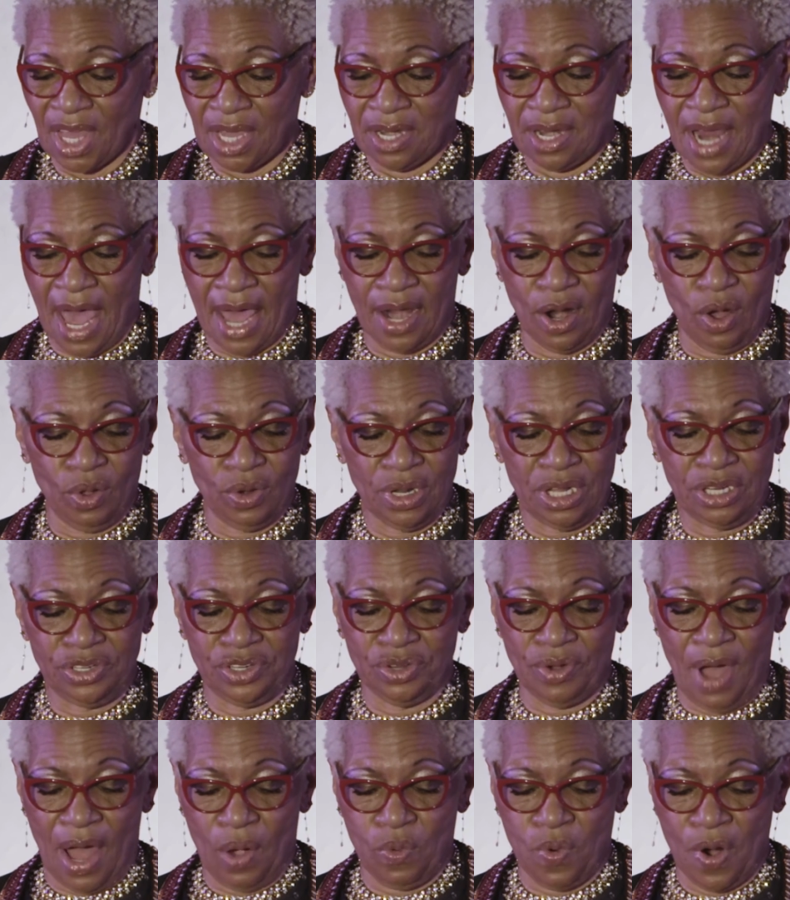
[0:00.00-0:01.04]
Not only
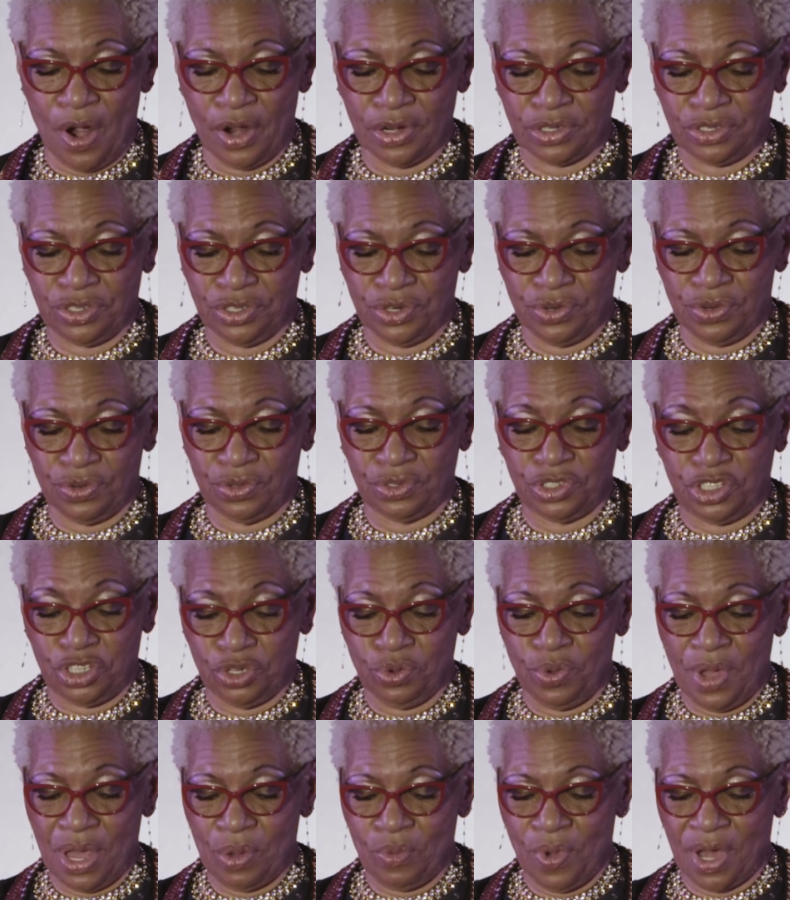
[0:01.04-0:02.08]
do I work
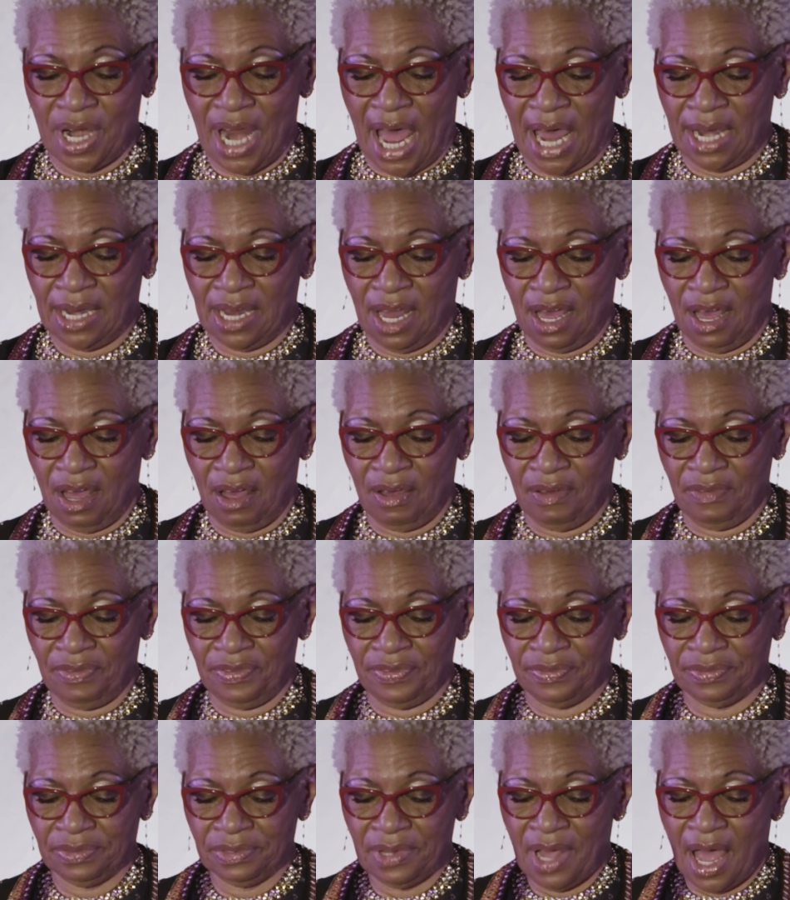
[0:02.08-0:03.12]
doing what I love,
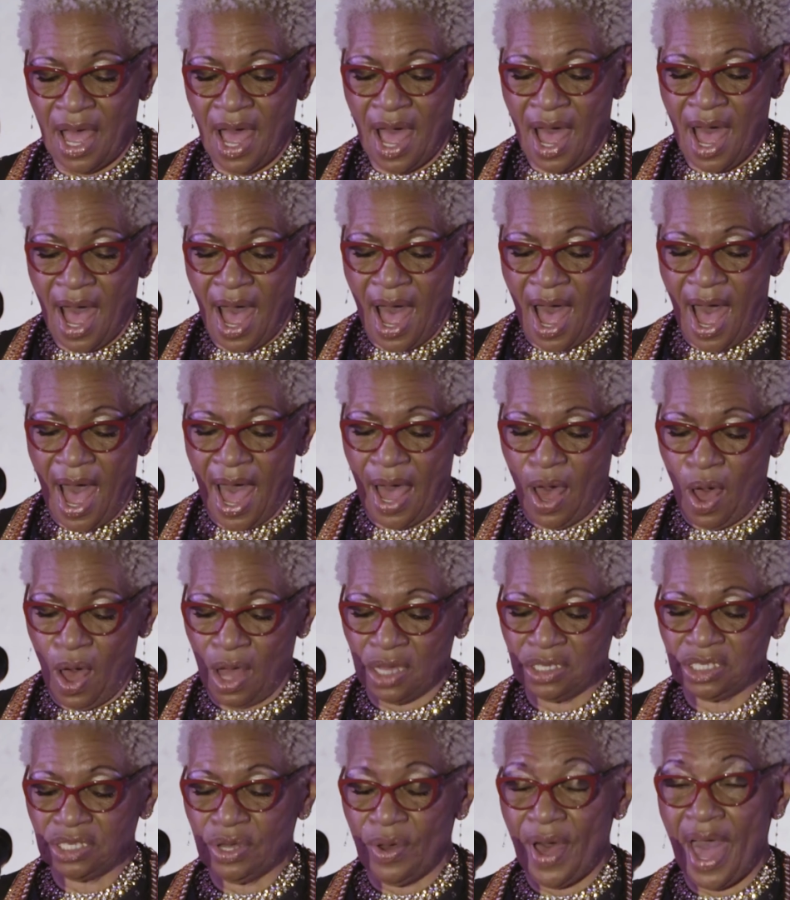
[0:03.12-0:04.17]
I
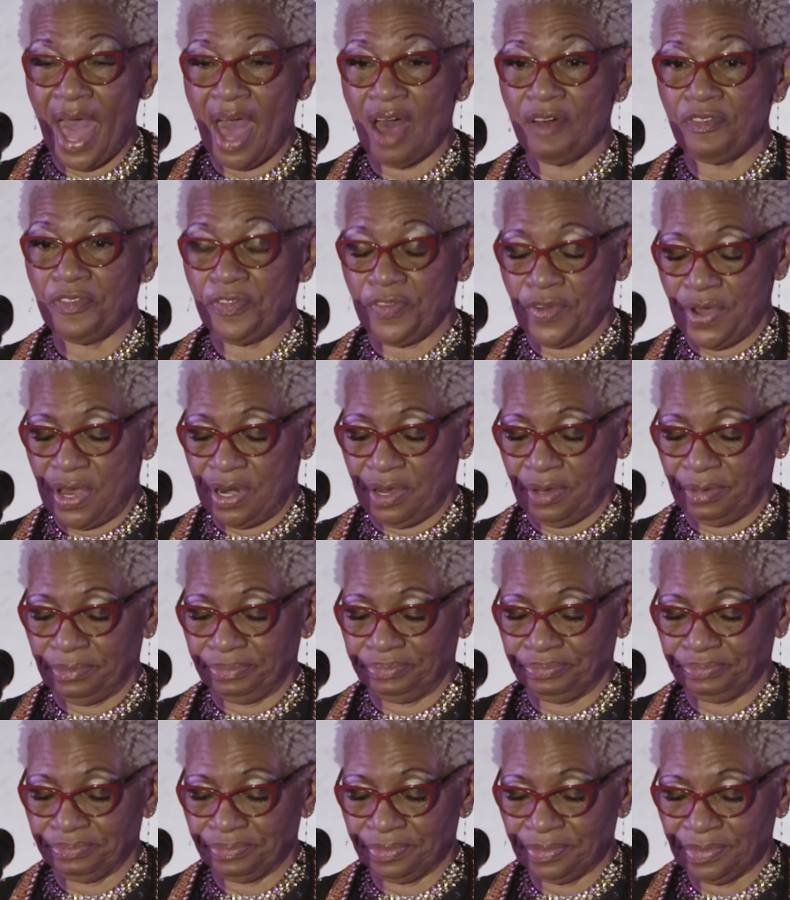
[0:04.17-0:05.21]
also have freedom.
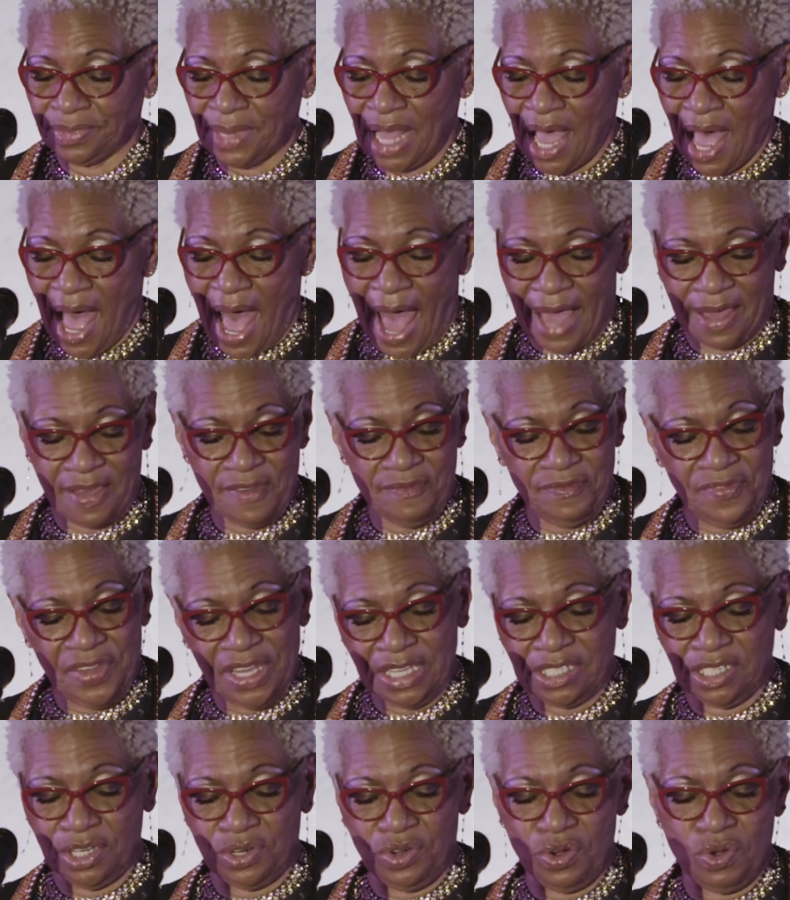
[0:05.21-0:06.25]
I can
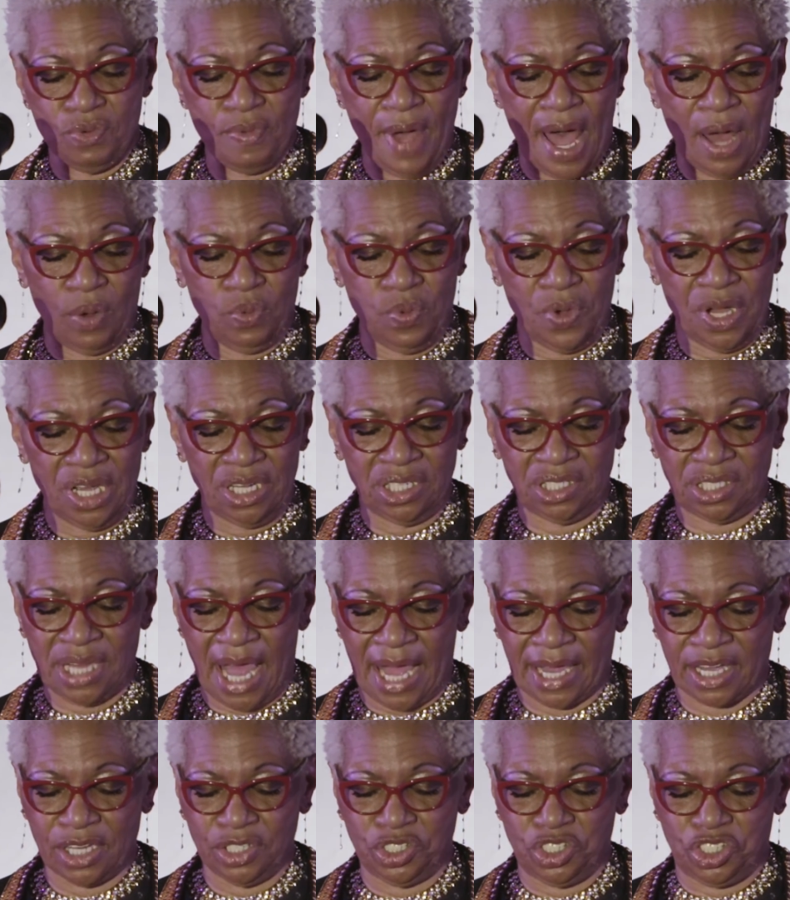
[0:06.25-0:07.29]
visit whom I wish.
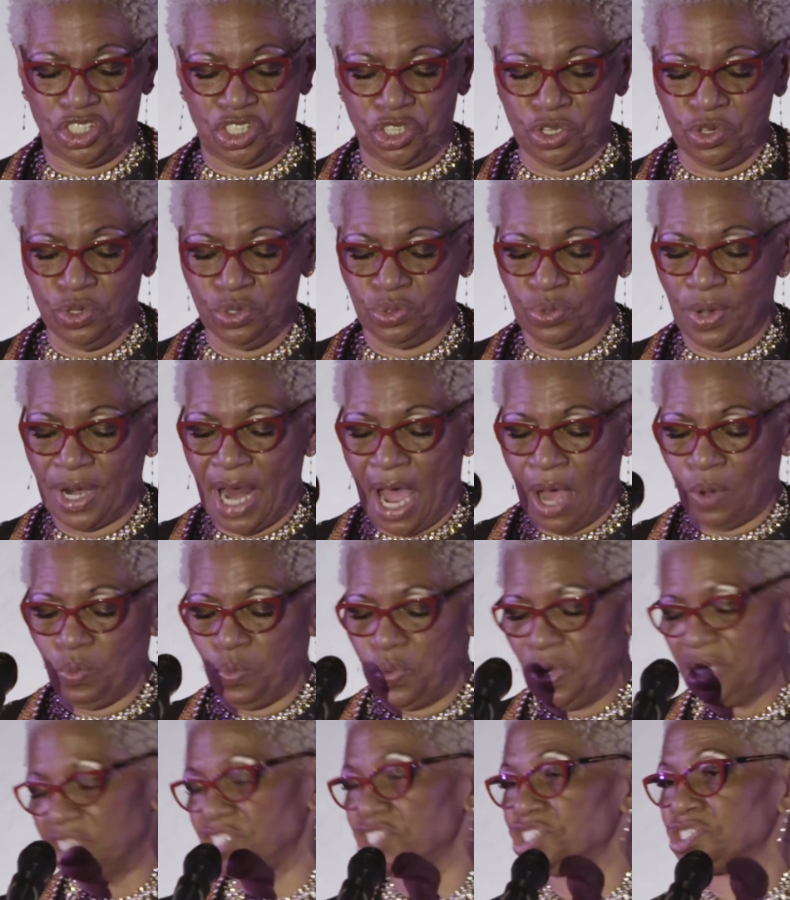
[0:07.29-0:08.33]
I can choose what I
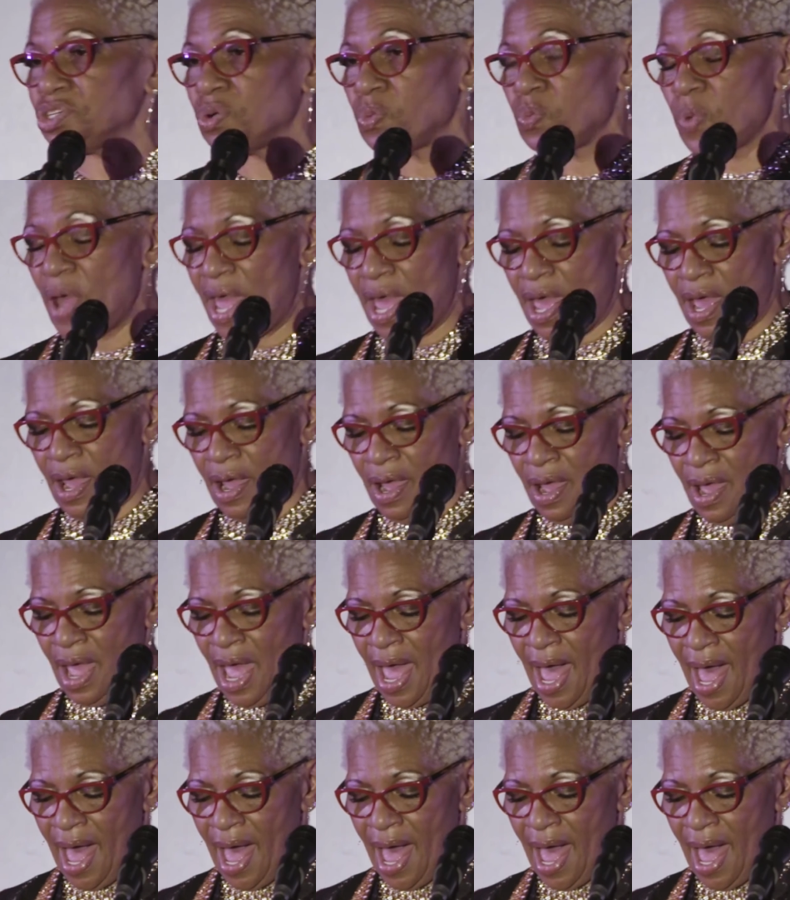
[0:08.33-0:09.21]
wish to wear.